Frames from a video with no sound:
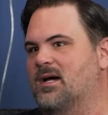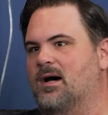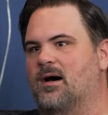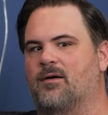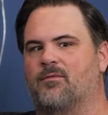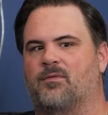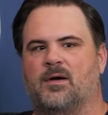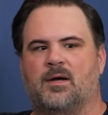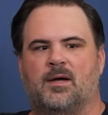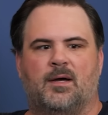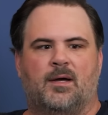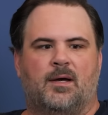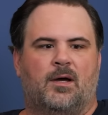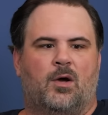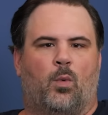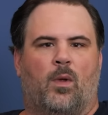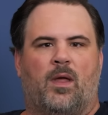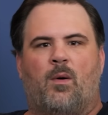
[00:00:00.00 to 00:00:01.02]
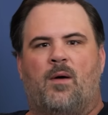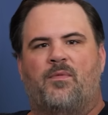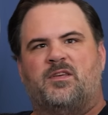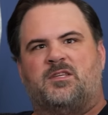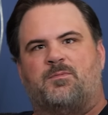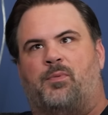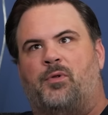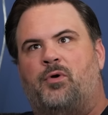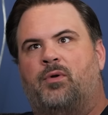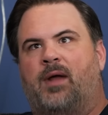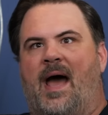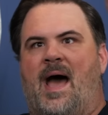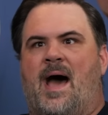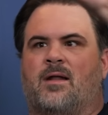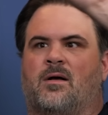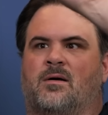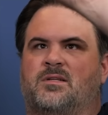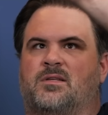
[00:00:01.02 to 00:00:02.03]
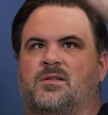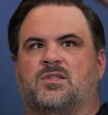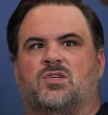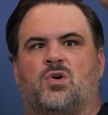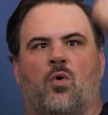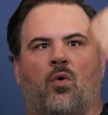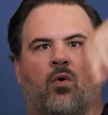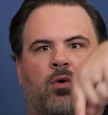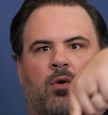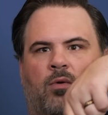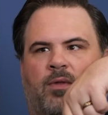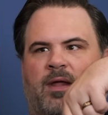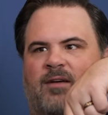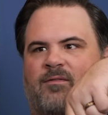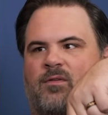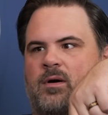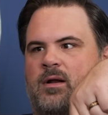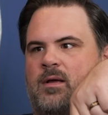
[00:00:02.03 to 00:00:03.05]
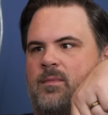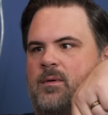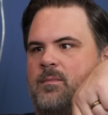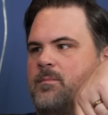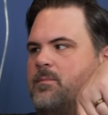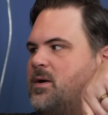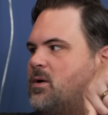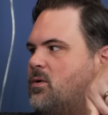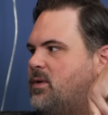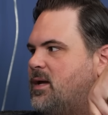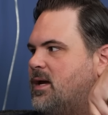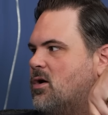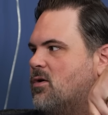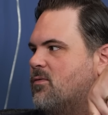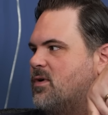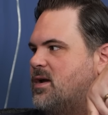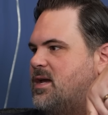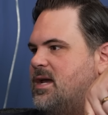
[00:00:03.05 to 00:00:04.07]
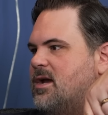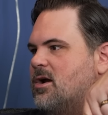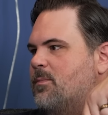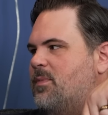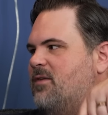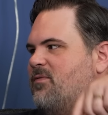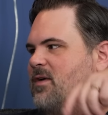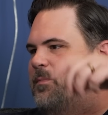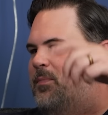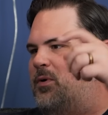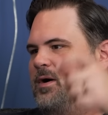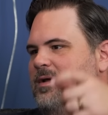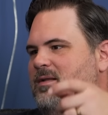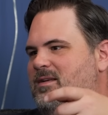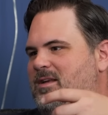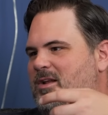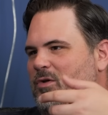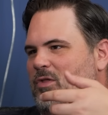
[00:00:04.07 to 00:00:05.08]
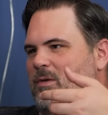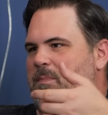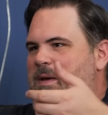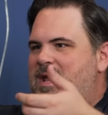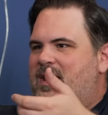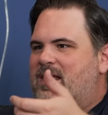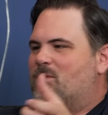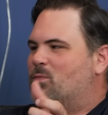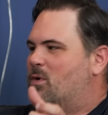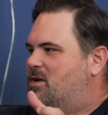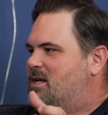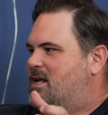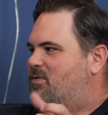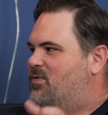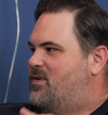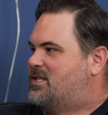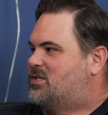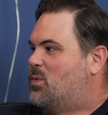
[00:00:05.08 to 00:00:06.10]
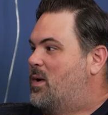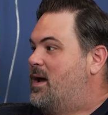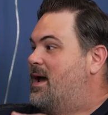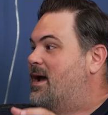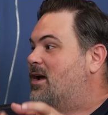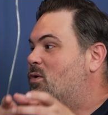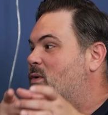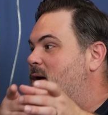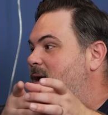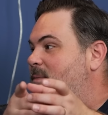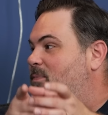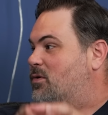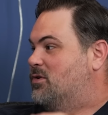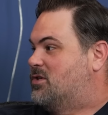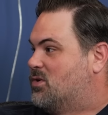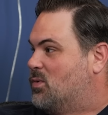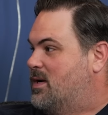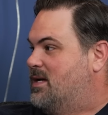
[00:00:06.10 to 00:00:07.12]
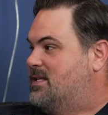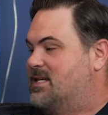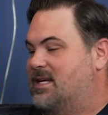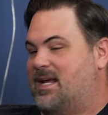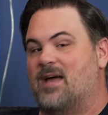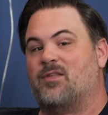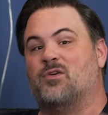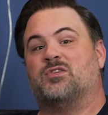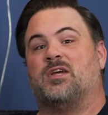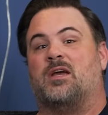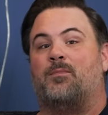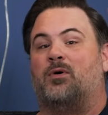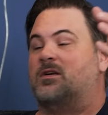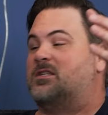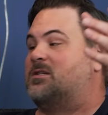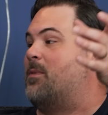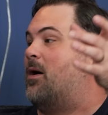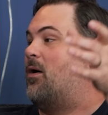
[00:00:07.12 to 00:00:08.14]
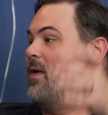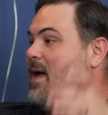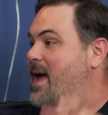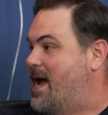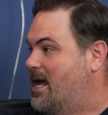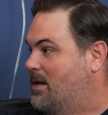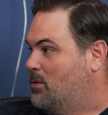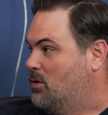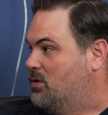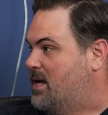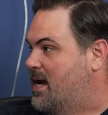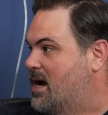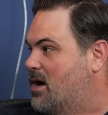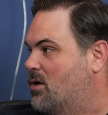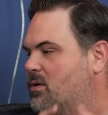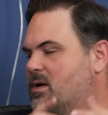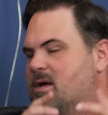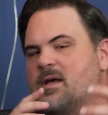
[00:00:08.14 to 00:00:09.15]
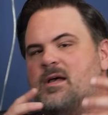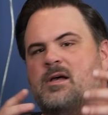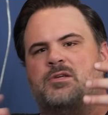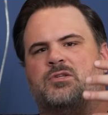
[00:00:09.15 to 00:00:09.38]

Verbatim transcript: of, well, I want this blue to add onto this coral that I've already been building over here. But if I put, you know, the pink and rotate it this way, I create those three together yeah. so I can put a small animal down. Yeah.